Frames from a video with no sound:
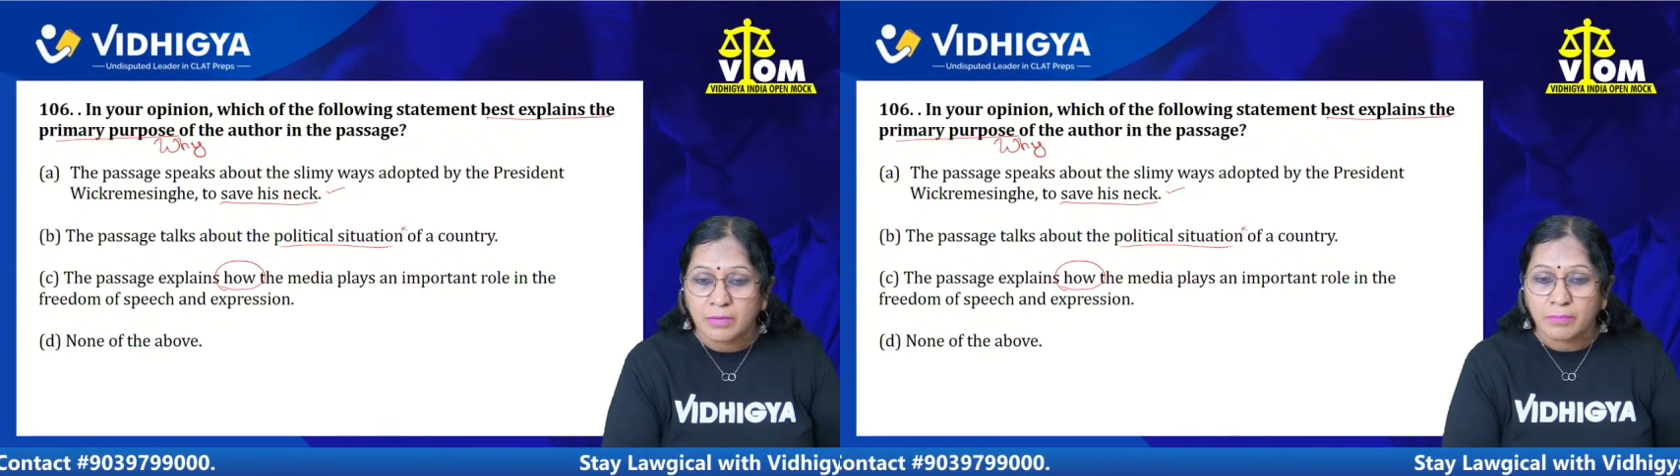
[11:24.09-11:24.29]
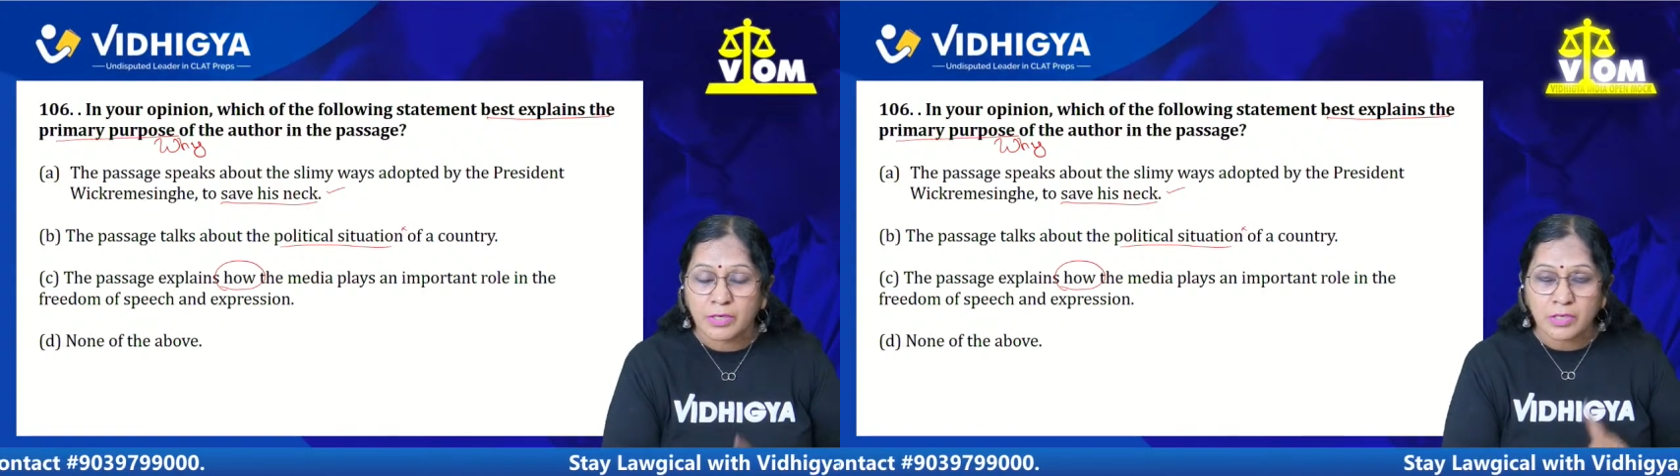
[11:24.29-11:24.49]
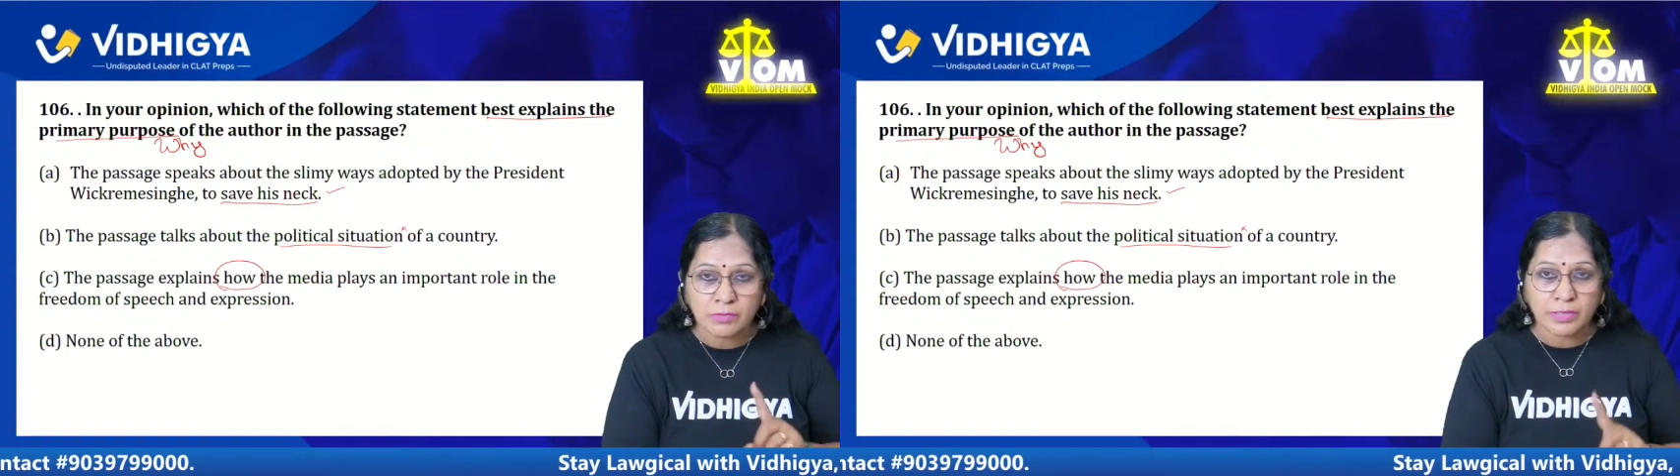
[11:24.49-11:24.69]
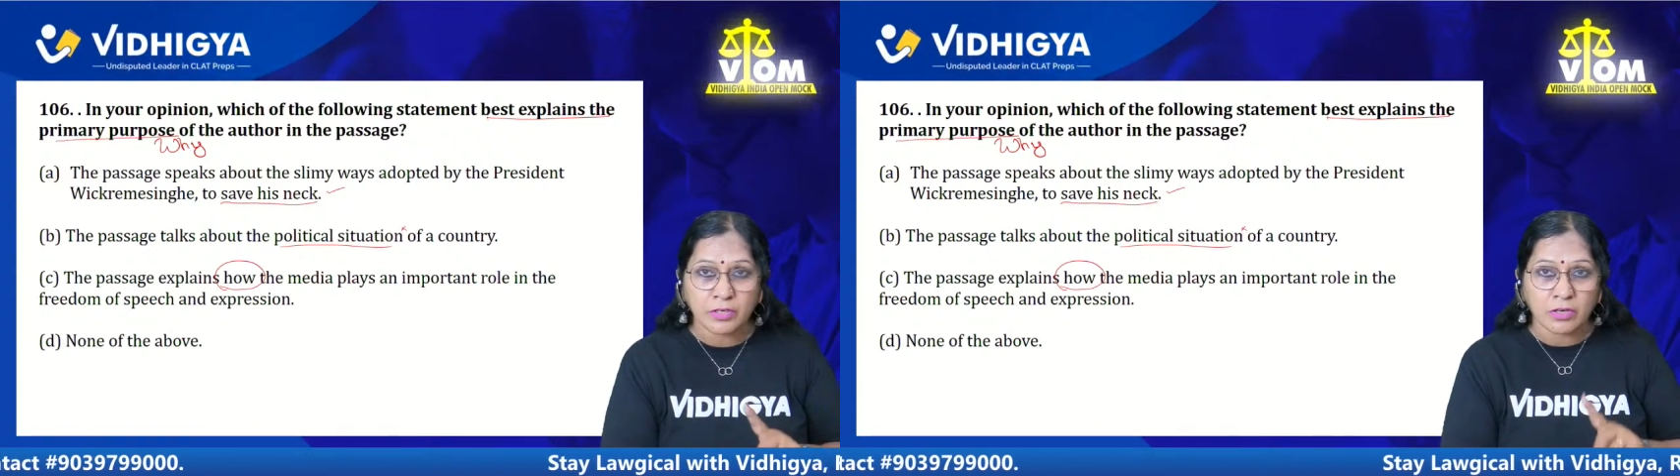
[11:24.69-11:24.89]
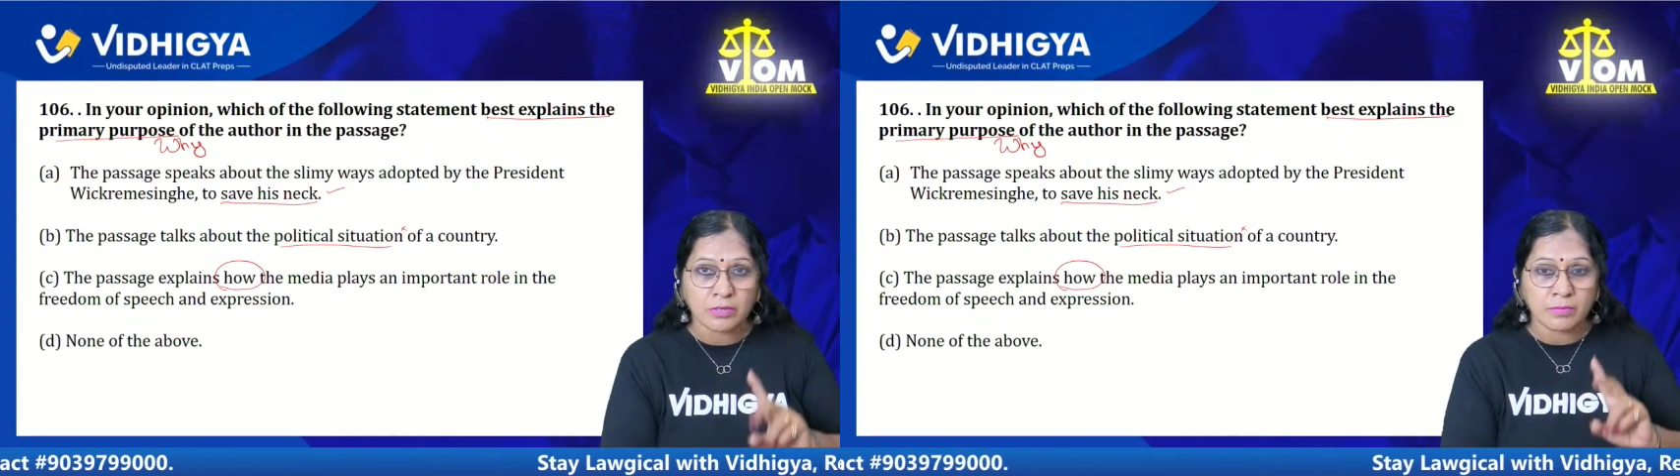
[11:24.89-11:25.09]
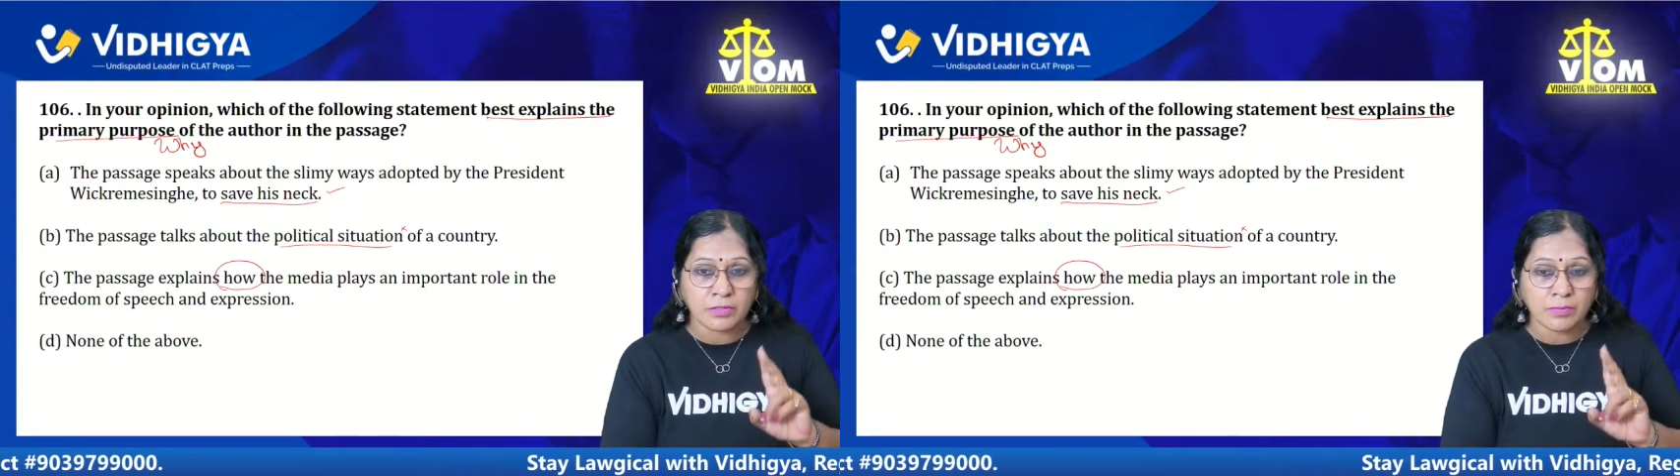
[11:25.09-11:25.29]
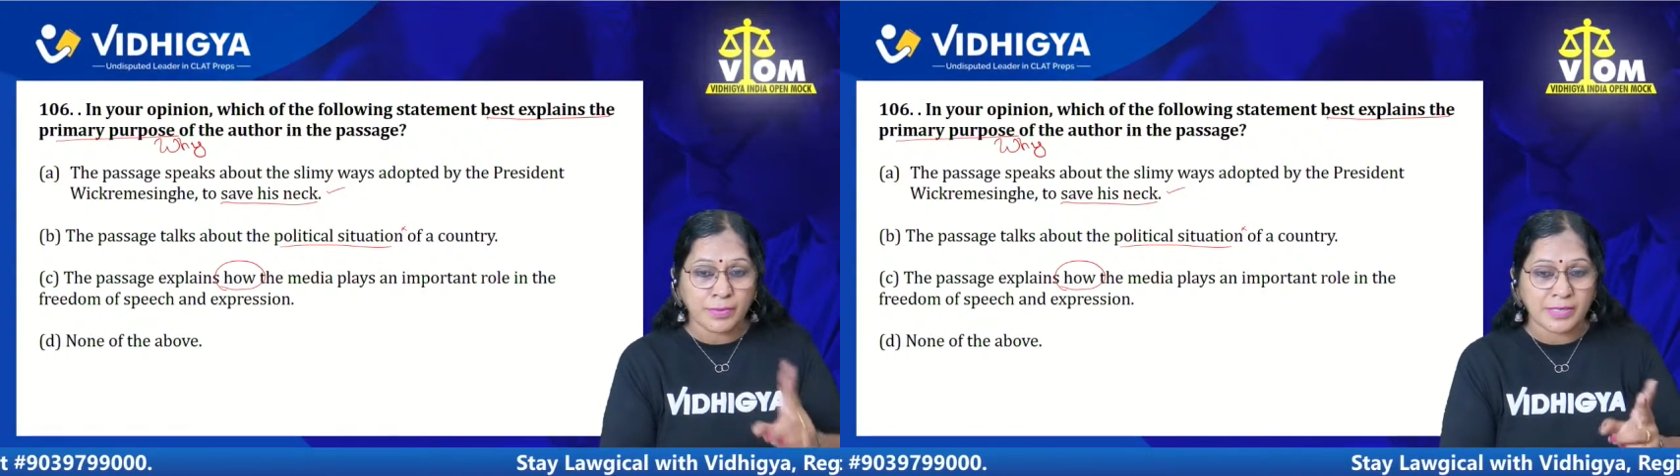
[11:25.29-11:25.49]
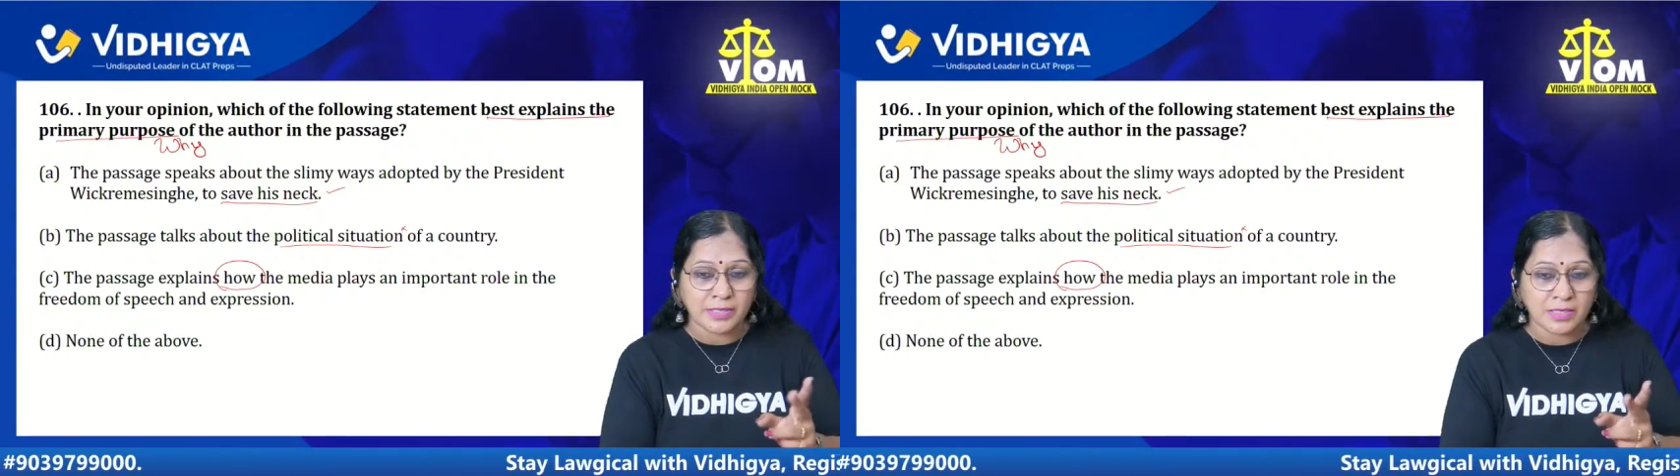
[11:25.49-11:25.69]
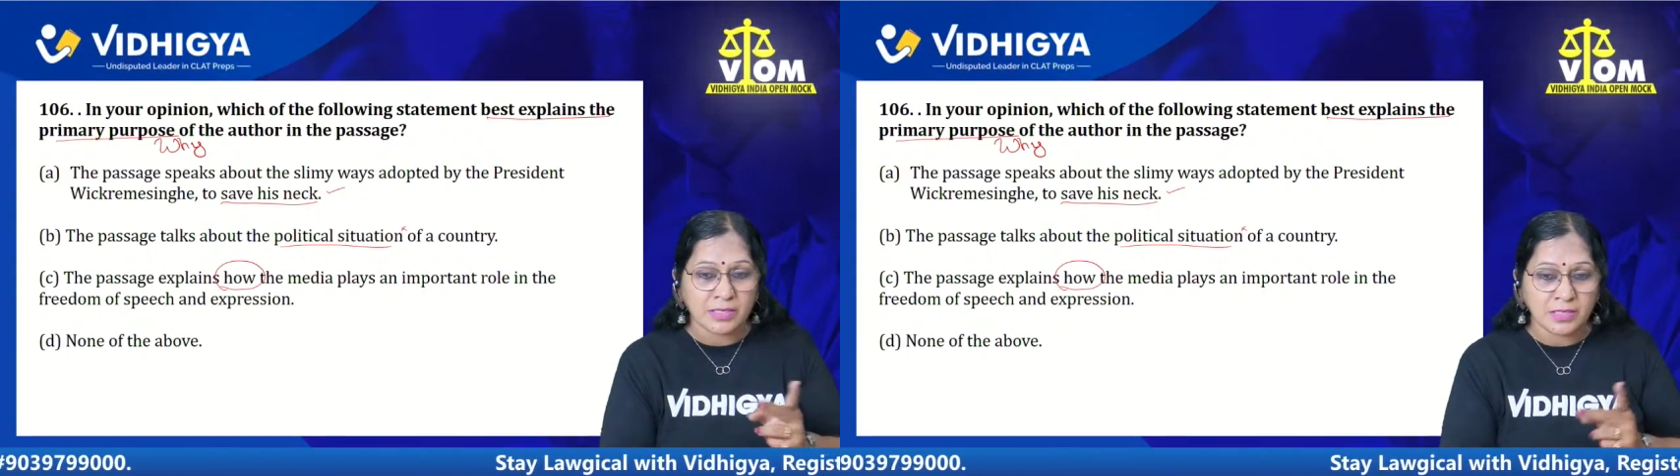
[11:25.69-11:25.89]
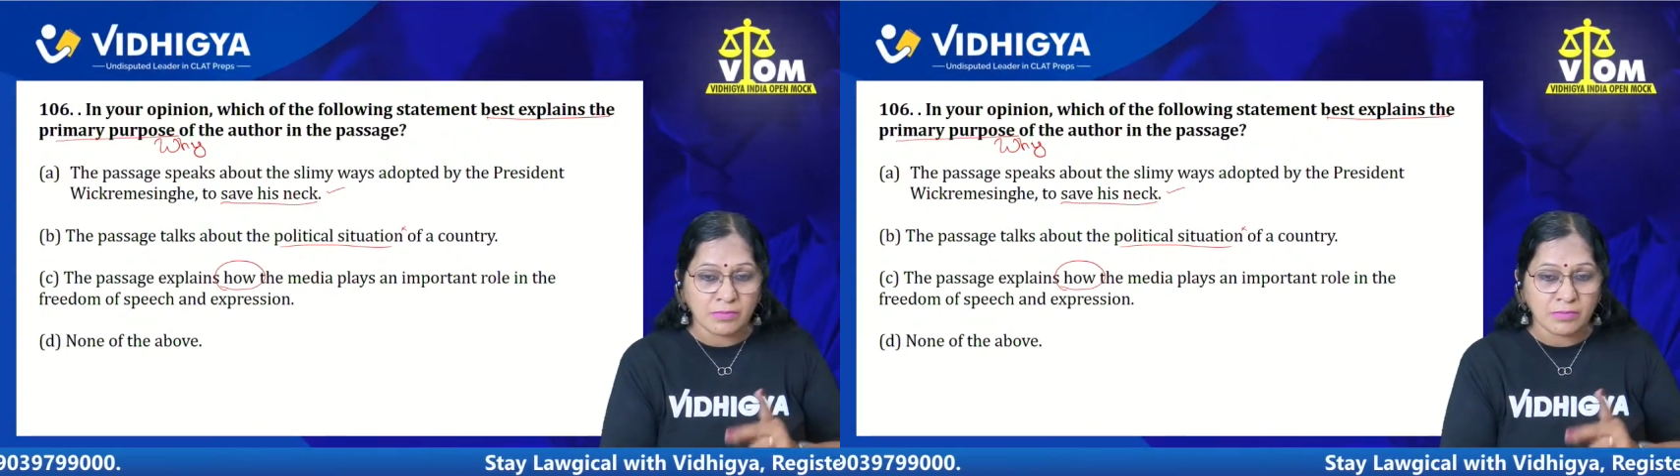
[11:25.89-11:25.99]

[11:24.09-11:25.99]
Because we talked about the president